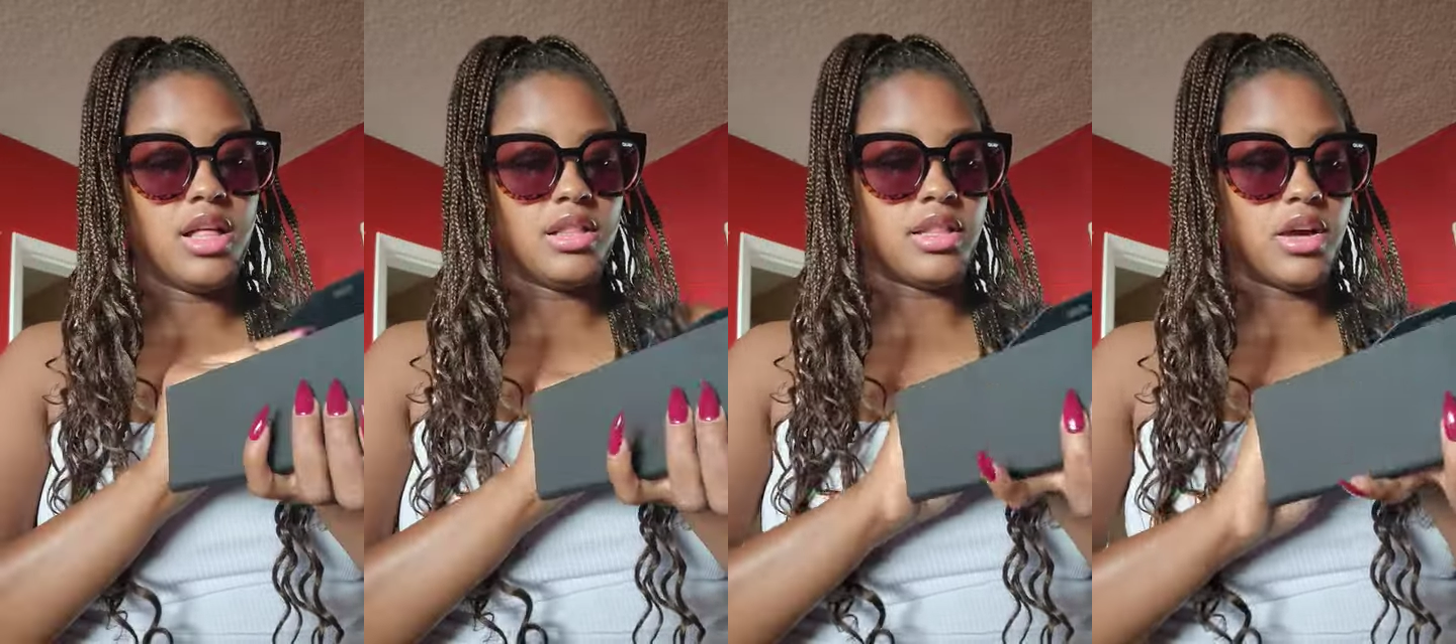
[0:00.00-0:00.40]

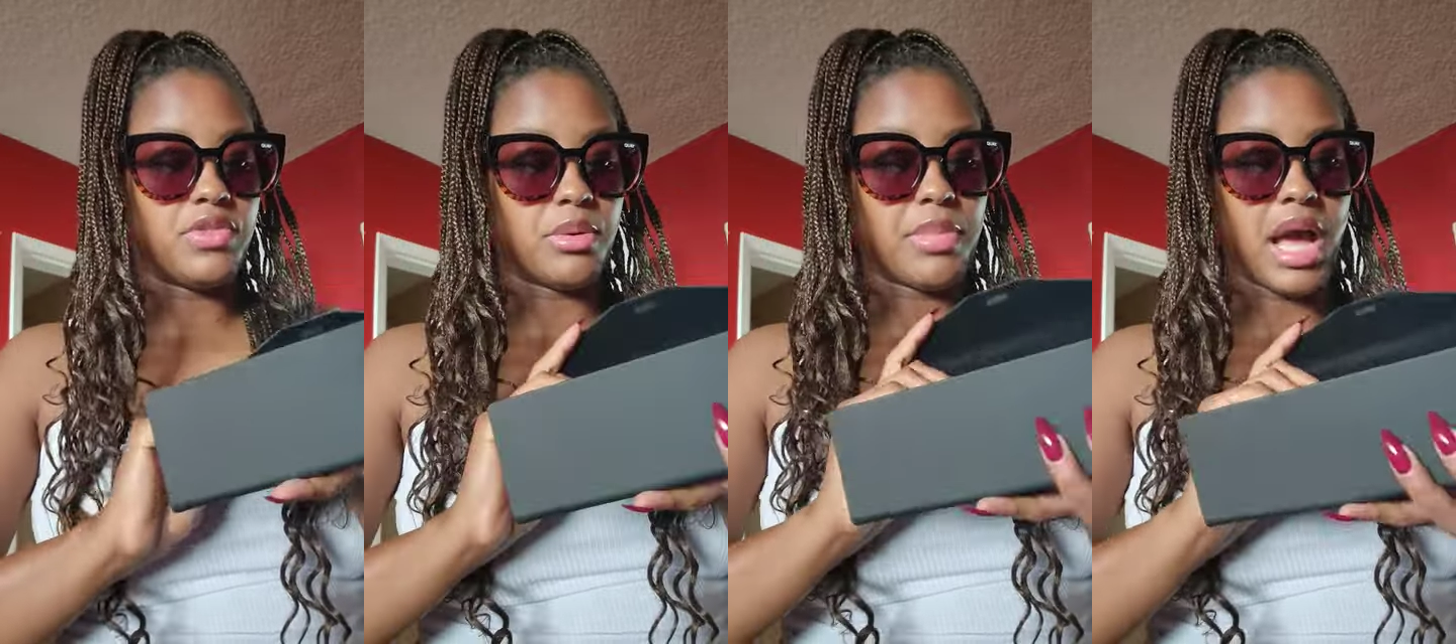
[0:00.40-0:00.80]
Love
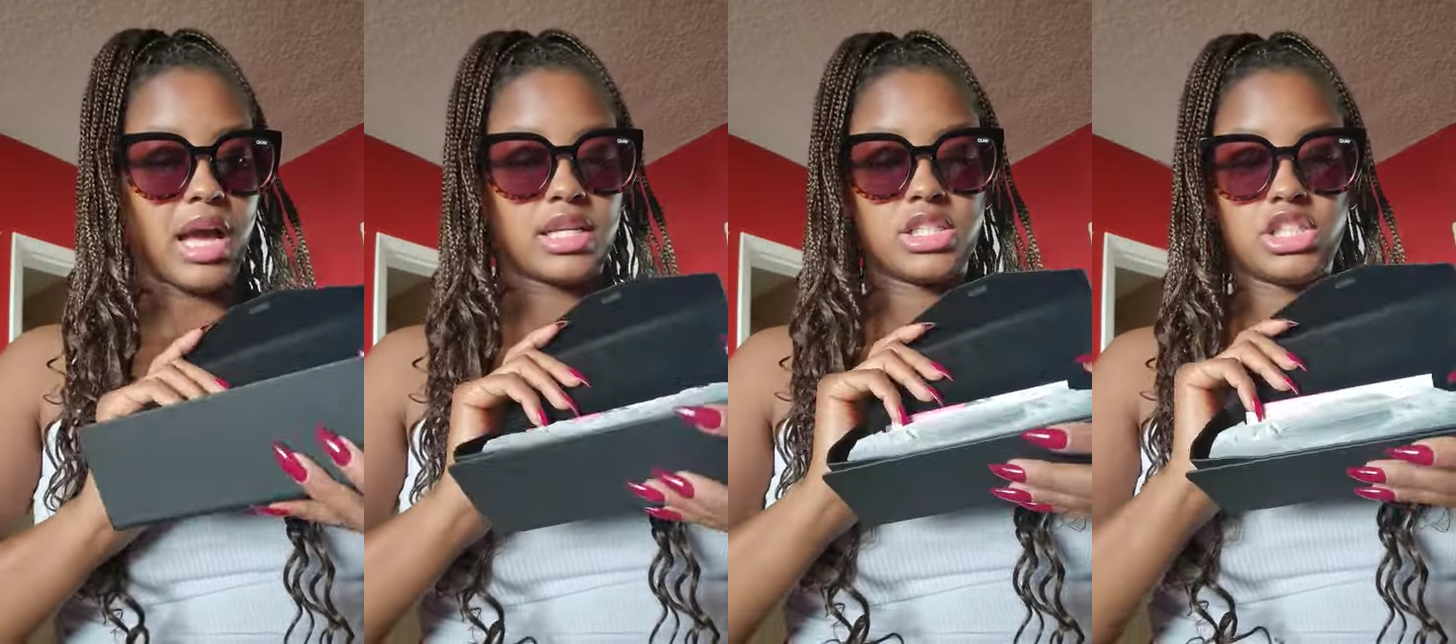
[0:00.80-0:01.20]
the
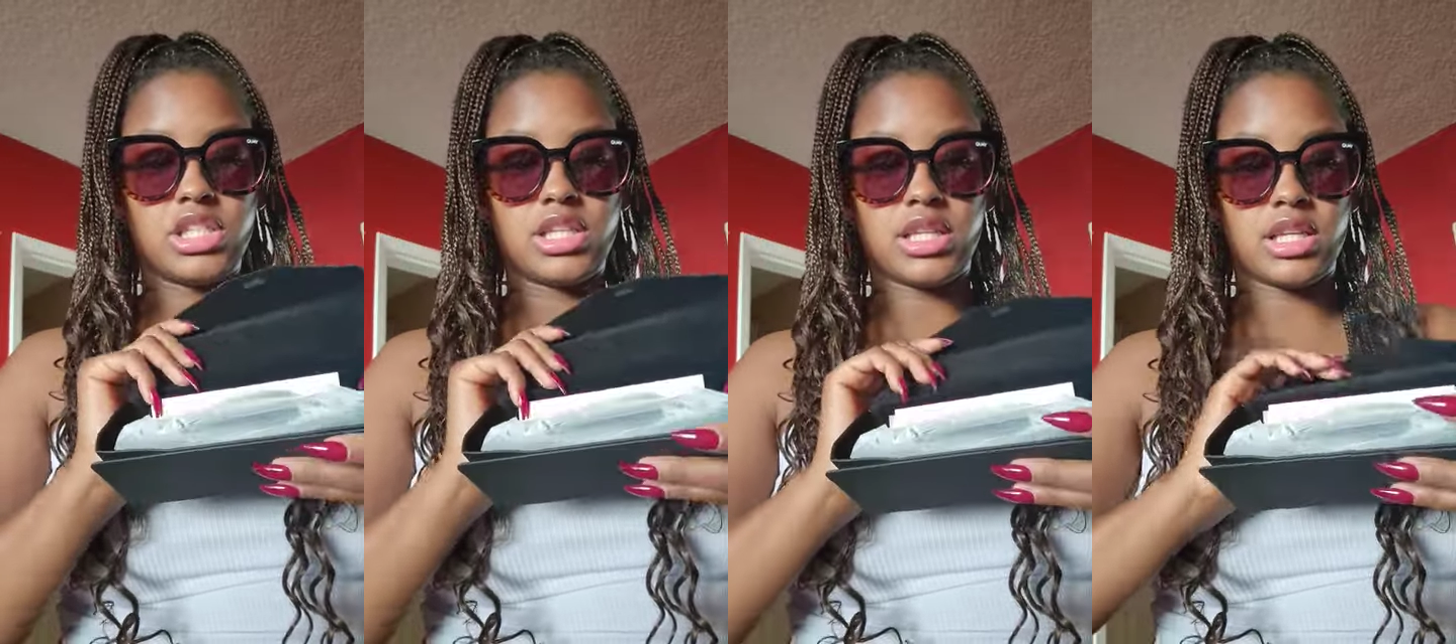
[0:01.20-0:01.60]

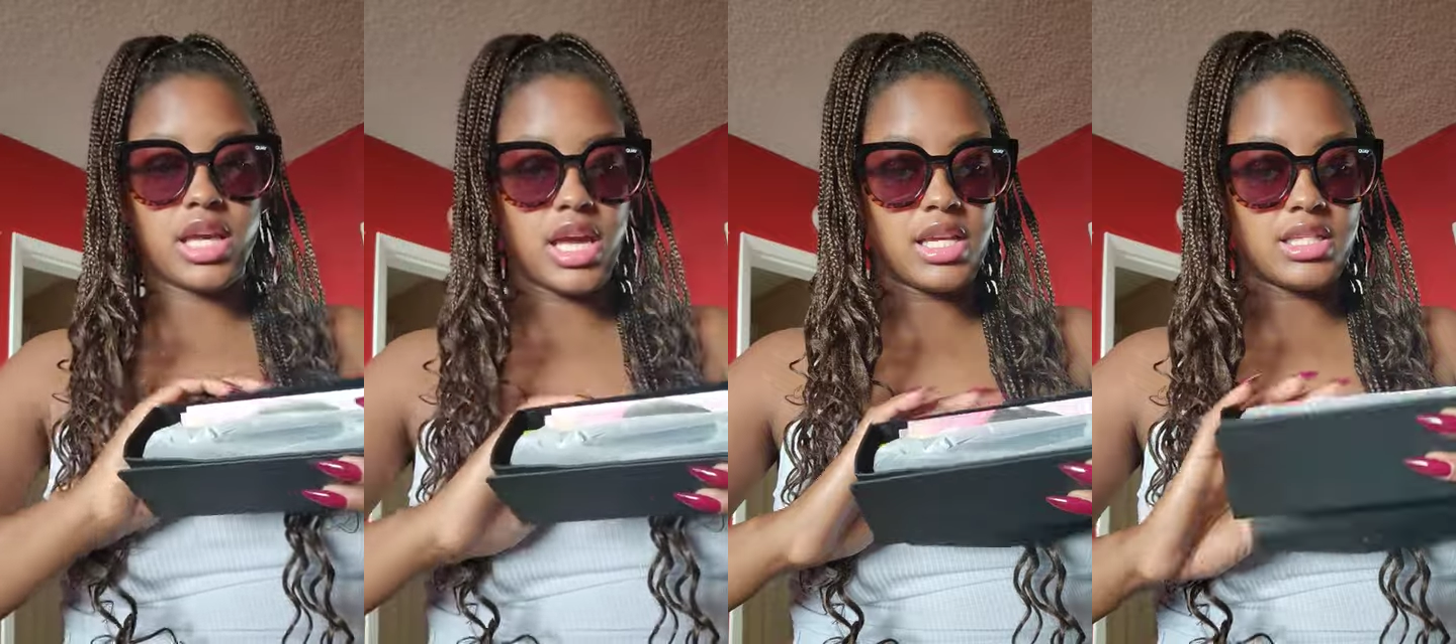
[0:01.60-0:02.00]
packaging, the
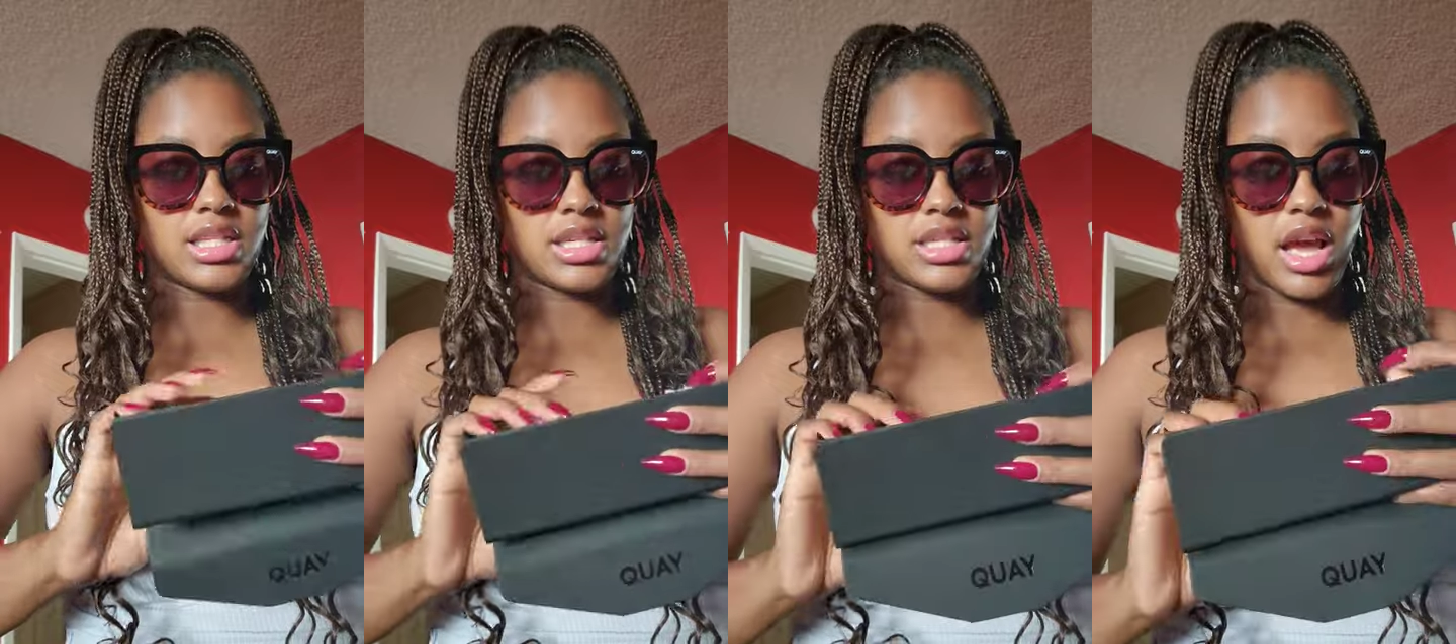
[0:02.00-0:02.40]

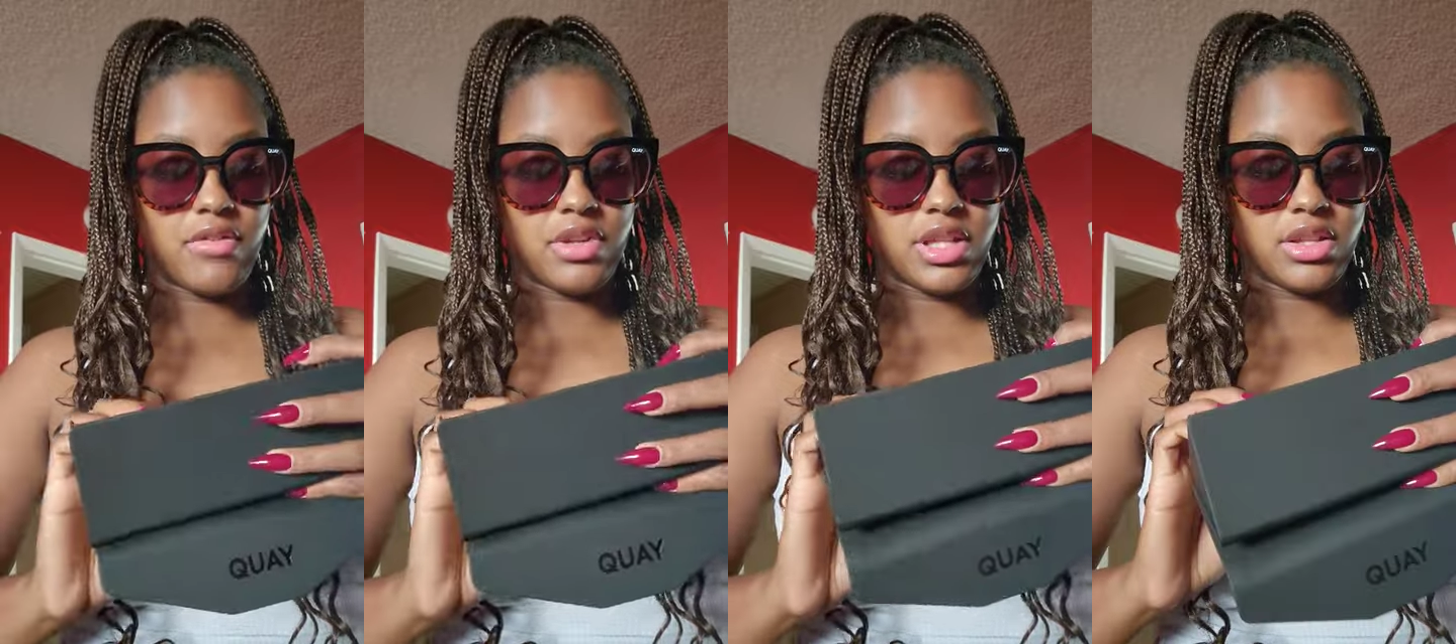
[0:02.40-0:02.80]
cases,
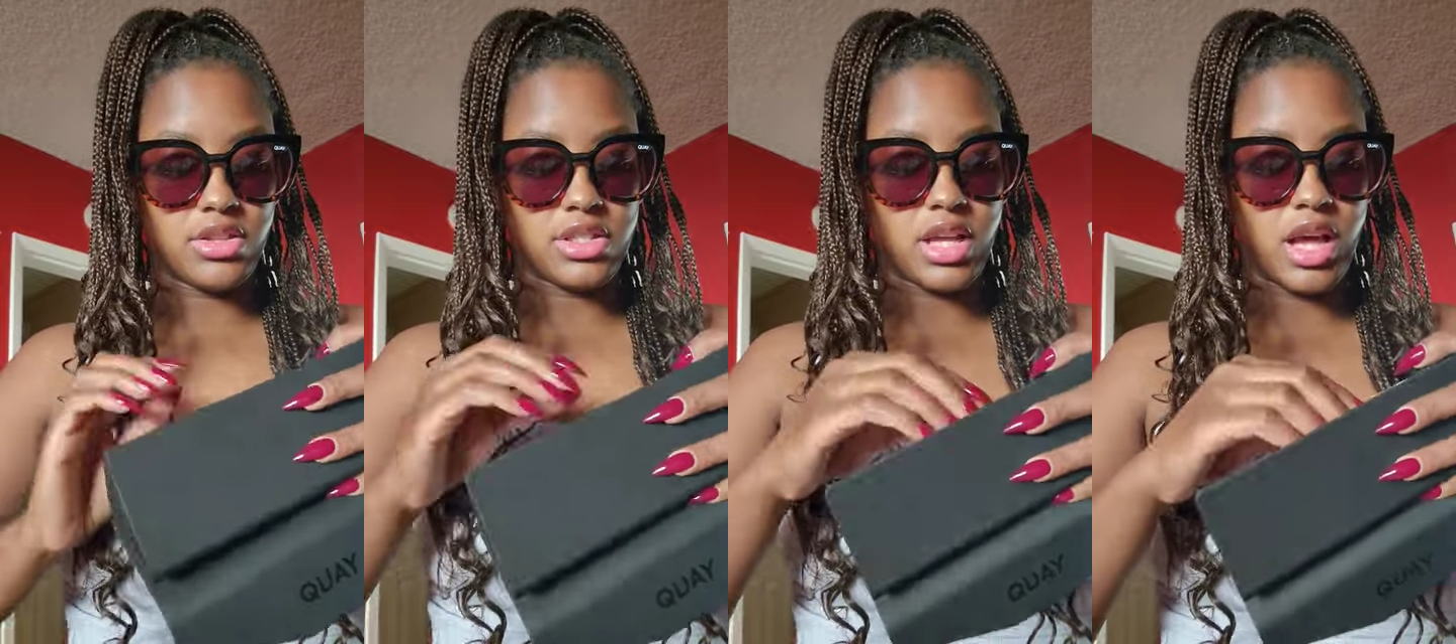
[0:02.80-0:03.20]
everything
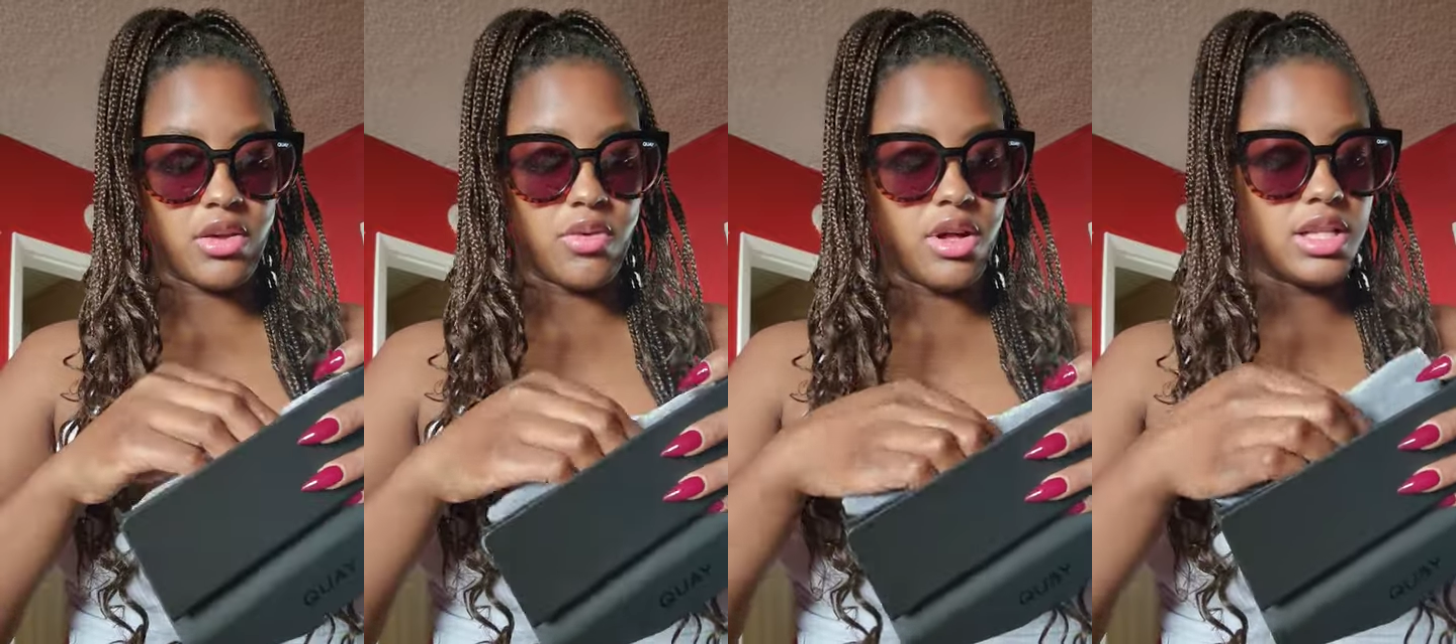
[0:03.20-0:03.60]
looks high
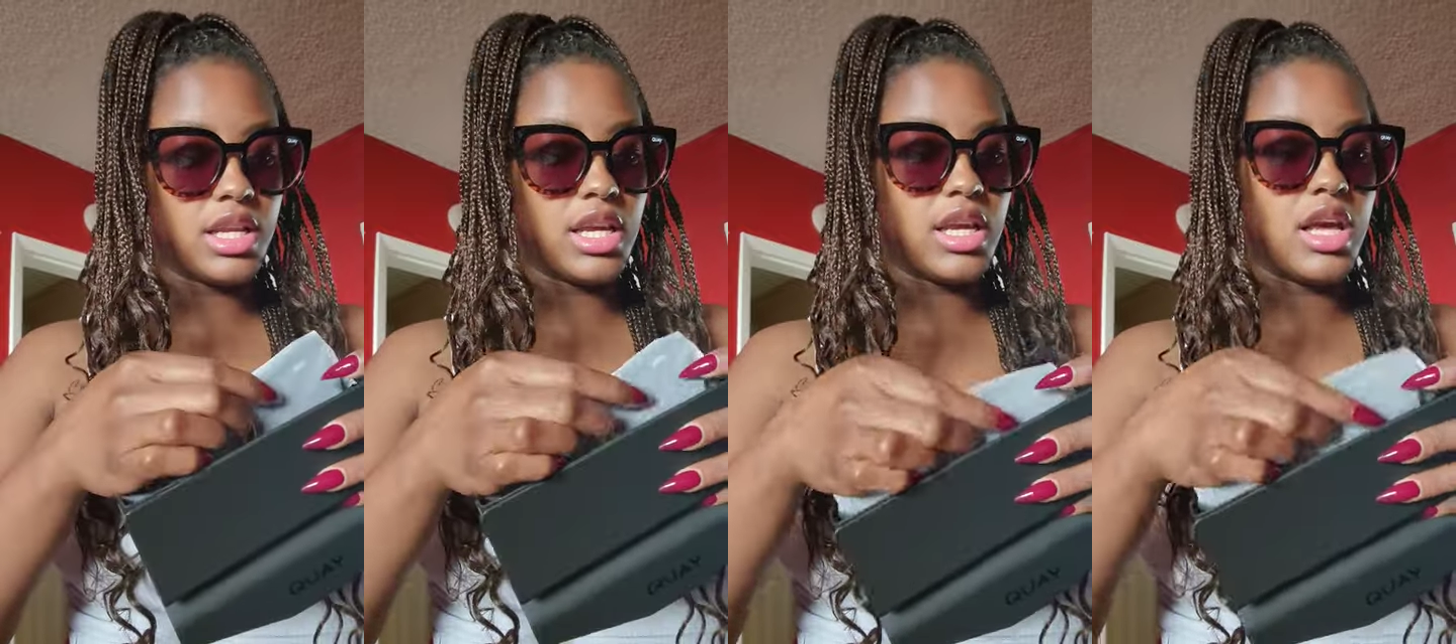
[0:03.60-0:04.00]

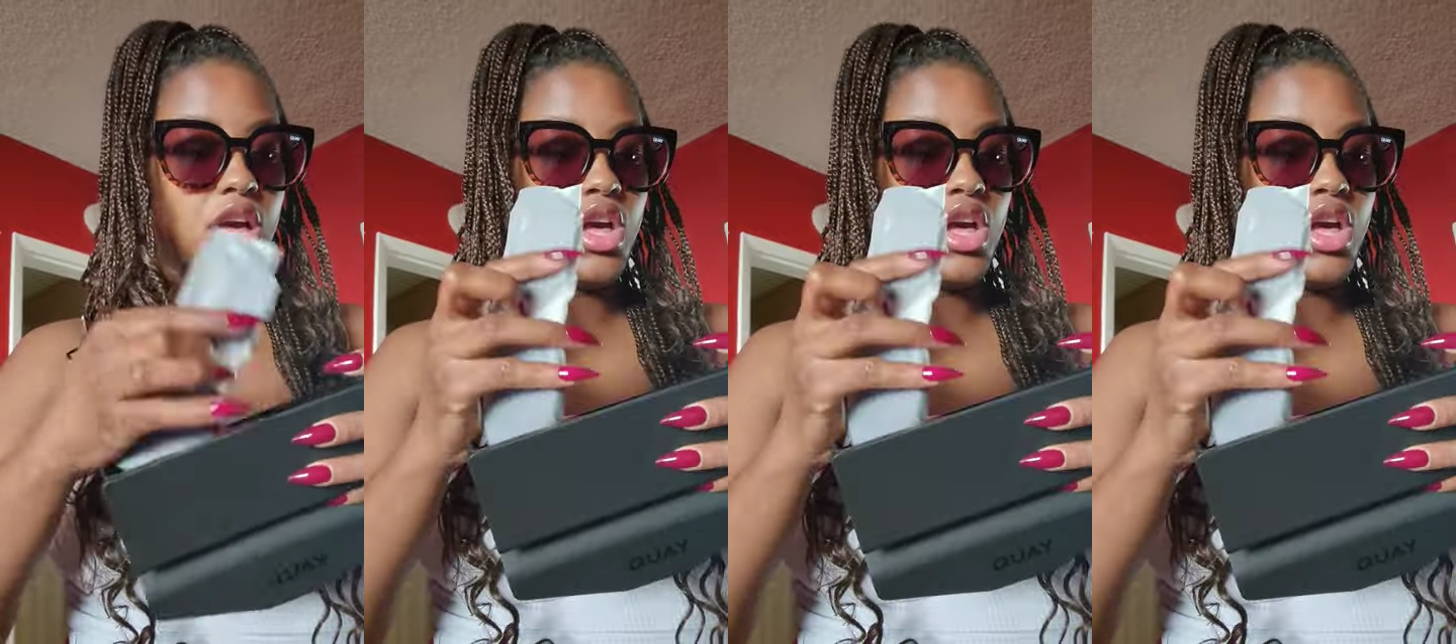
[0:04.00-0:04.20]
quality.